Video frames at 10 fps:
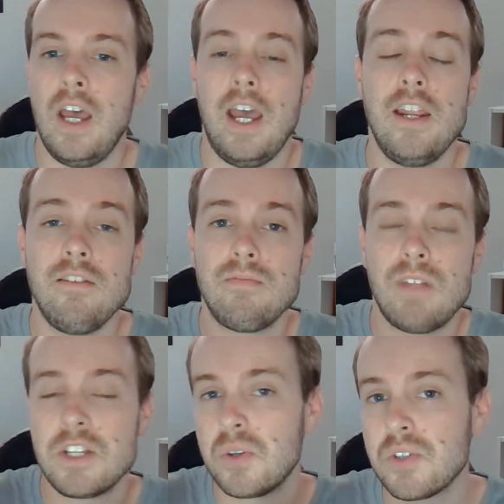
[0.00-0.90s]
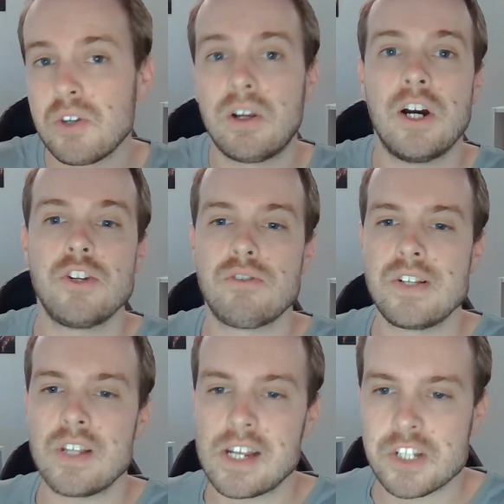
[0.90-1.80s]
And there's also
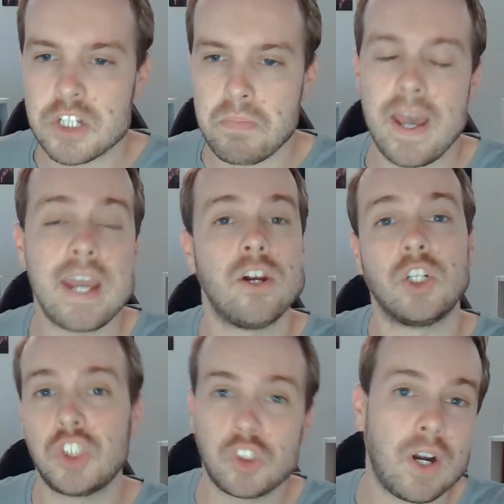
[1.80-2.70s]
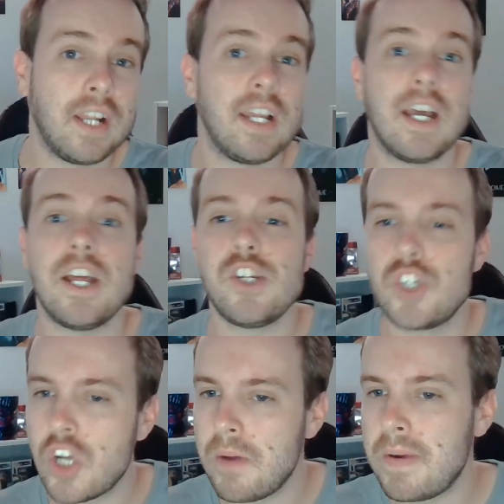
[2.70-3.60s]
countries like Spain, Australia, and
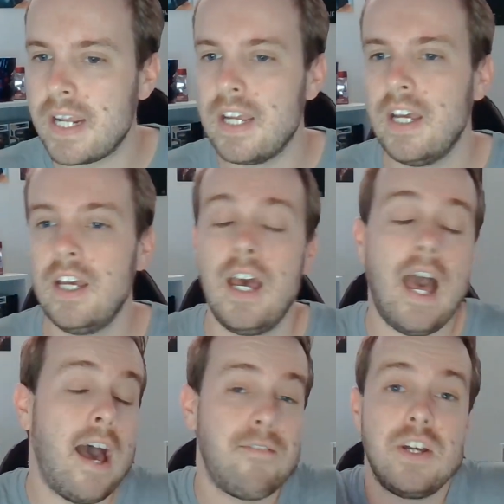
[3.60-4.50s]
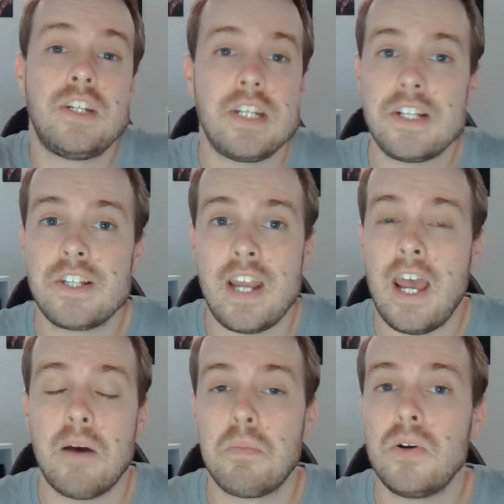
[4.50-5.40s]
Germany have a decent
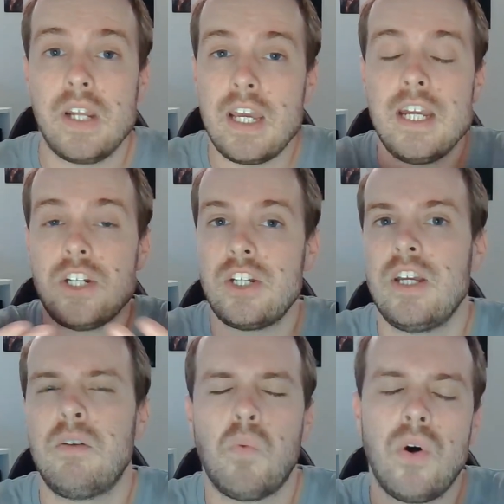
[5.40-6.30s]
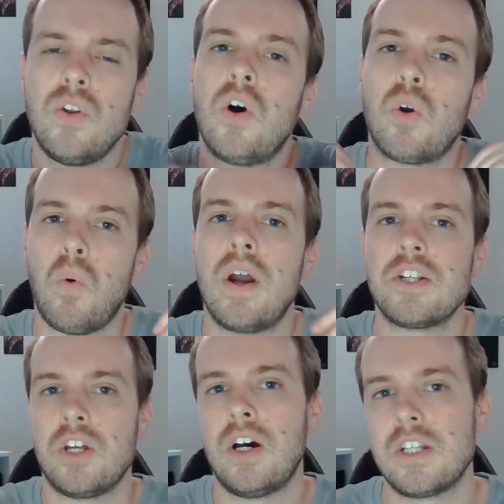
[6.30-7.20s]
output each year, while not quite as
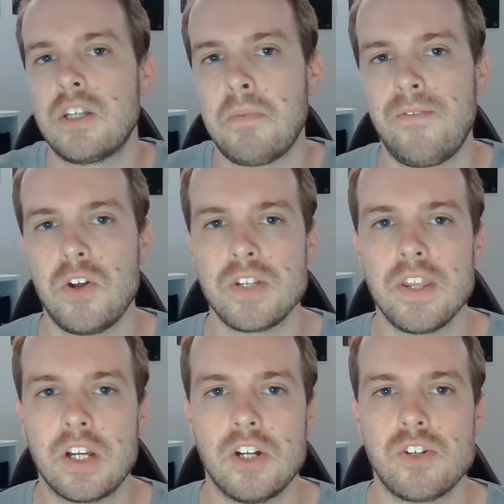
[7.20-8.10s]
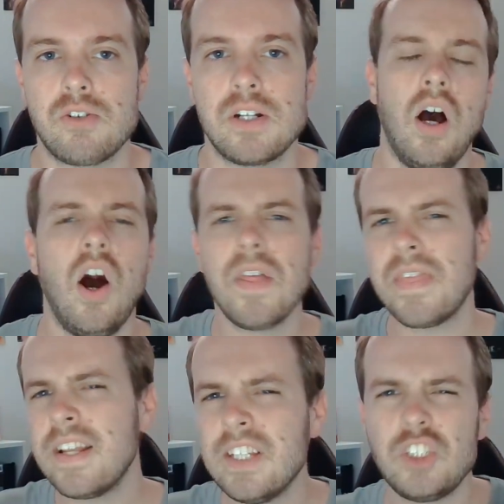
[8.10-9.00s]
high as some of those other countries. I
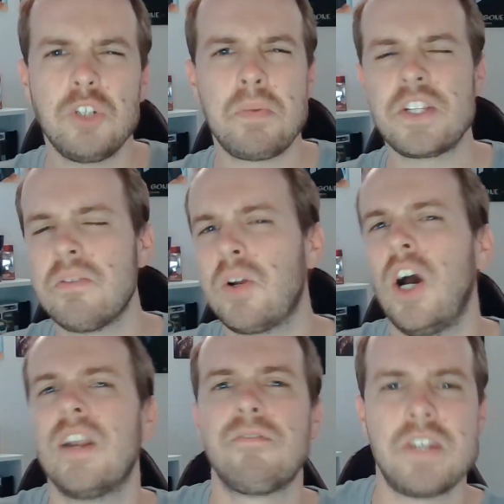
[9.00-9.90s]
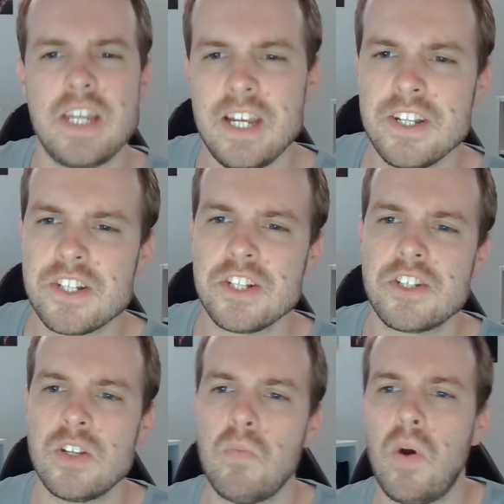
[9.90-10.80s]
think there should be some kind of tiered
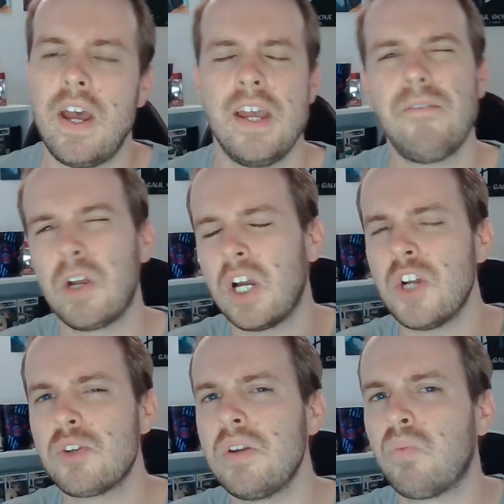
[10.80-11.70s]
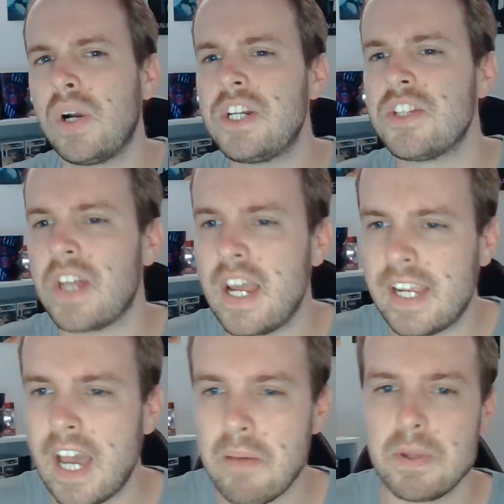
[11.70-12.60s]
system where if a country reaches a
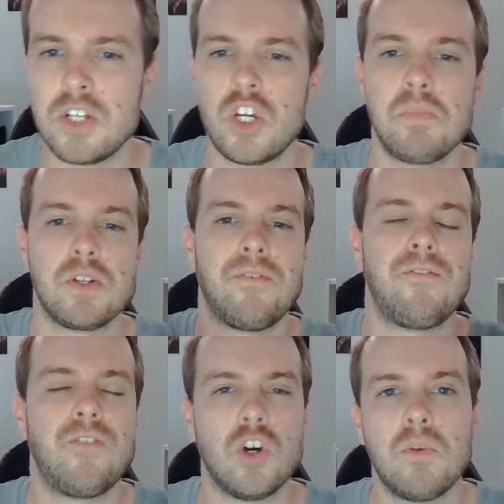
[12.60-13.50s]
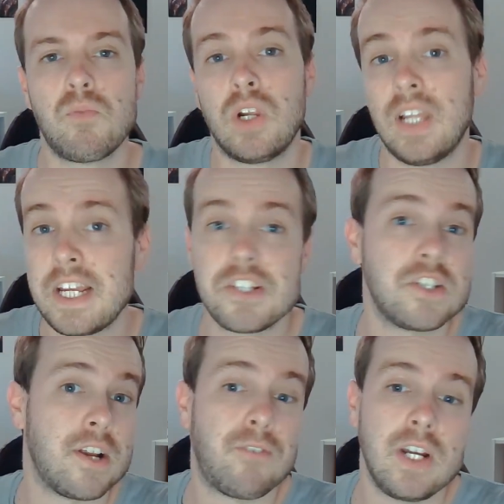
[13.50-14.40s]
cap in terms of film
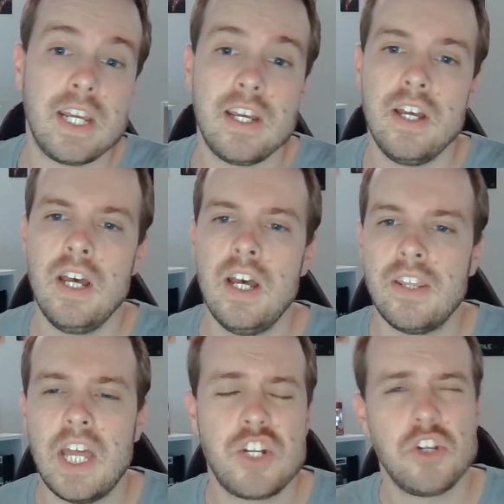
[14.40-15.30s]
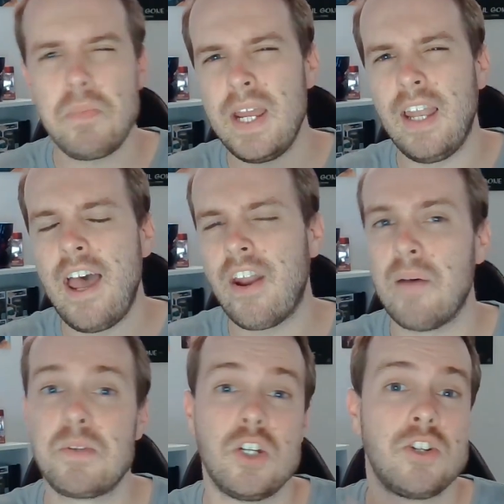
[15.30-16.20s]
releases every year, they should be allowed
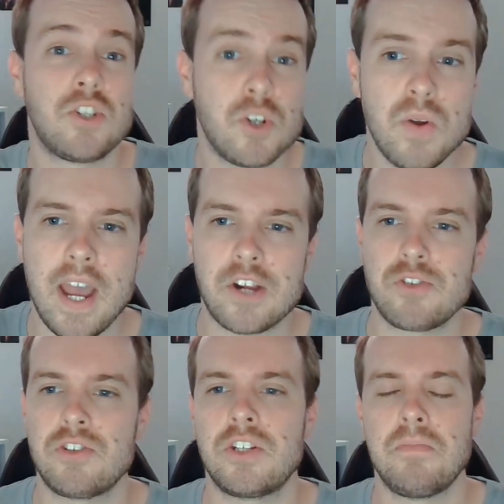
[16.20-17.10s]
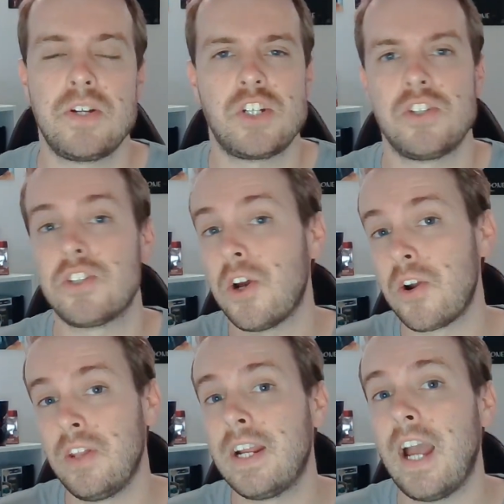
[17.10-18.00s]
up to 2 extra submissions,
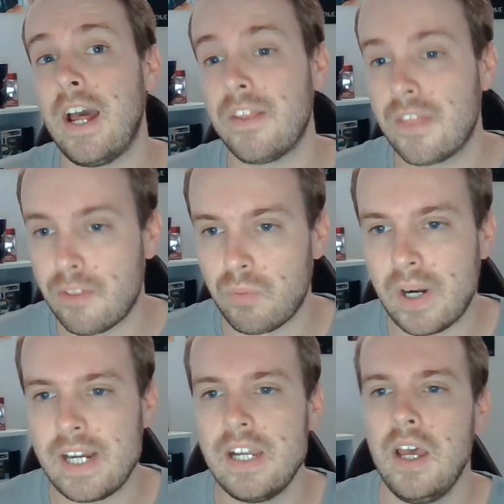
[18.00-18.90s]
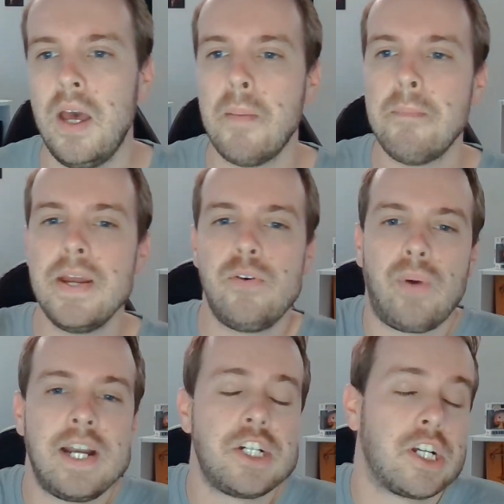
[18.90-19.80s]
totaling at 3.
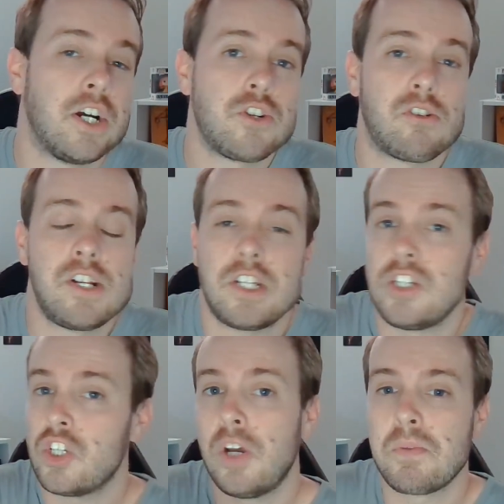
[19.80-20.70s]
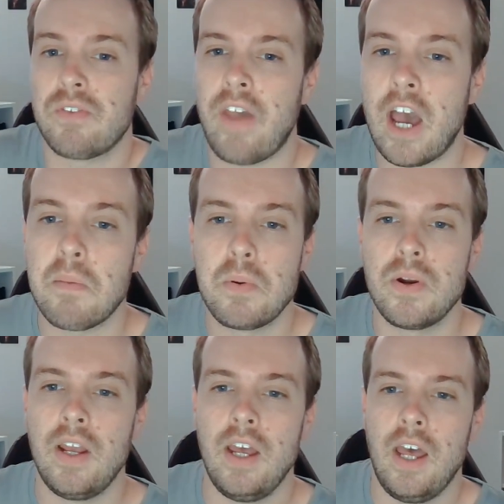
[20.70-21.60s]
Mid-range countries in terms of
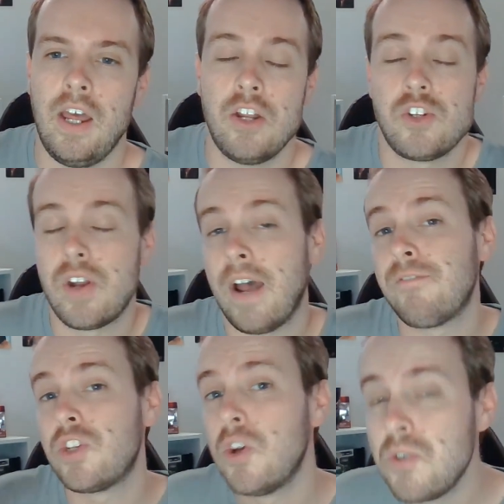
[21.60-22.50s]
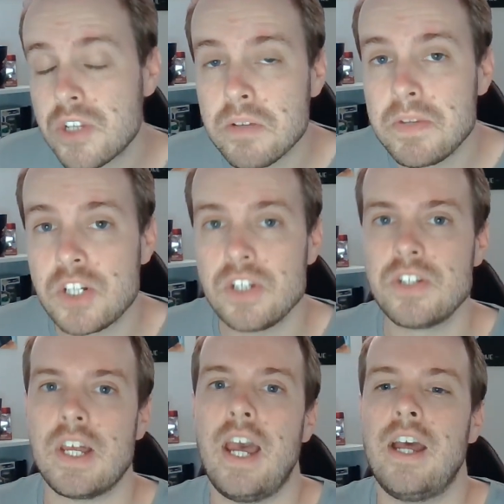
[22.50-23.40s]
output should have 2
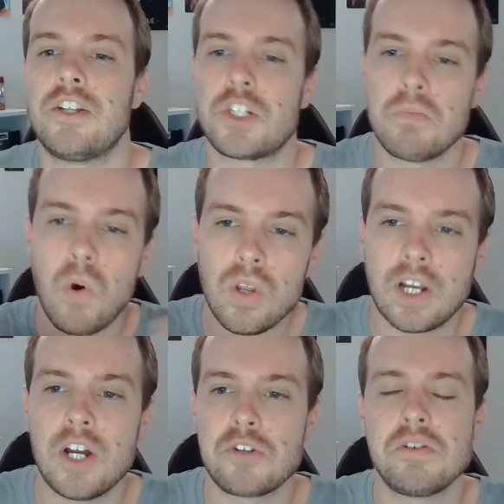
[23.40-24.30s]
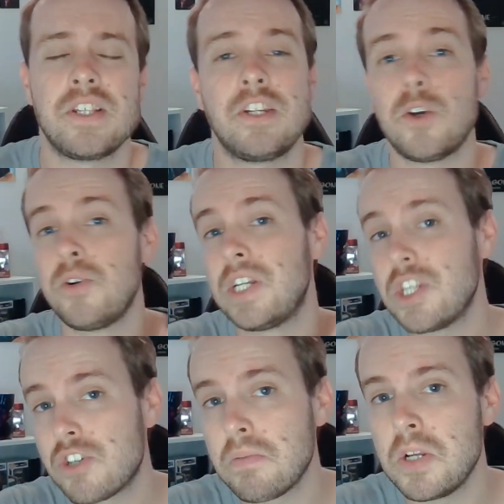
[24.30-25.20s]
submissions, and smaller countries that don't
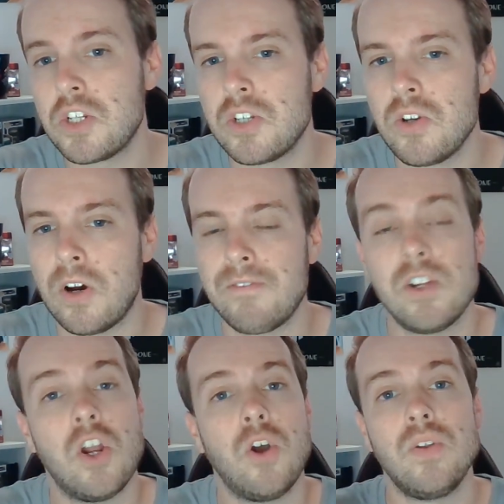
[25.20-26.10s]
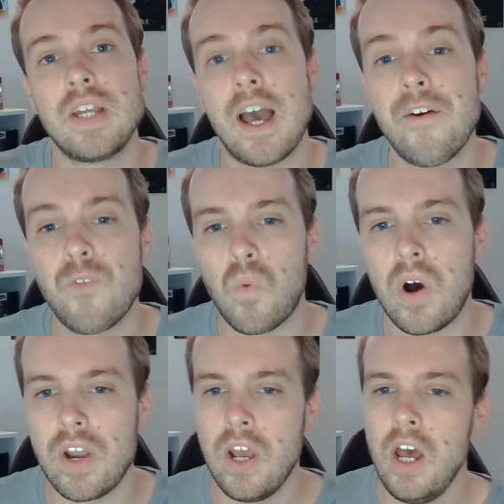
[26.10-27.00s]
distribute too often only have
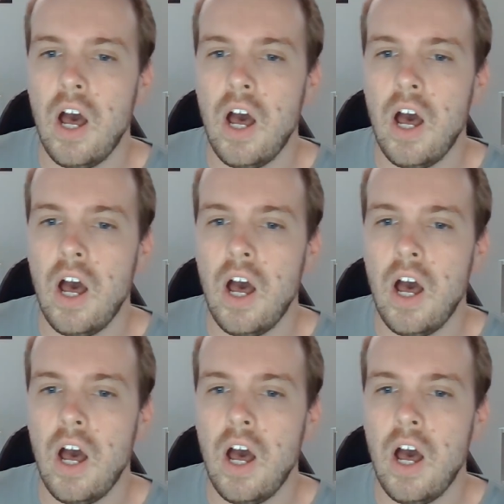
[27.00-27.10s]
1.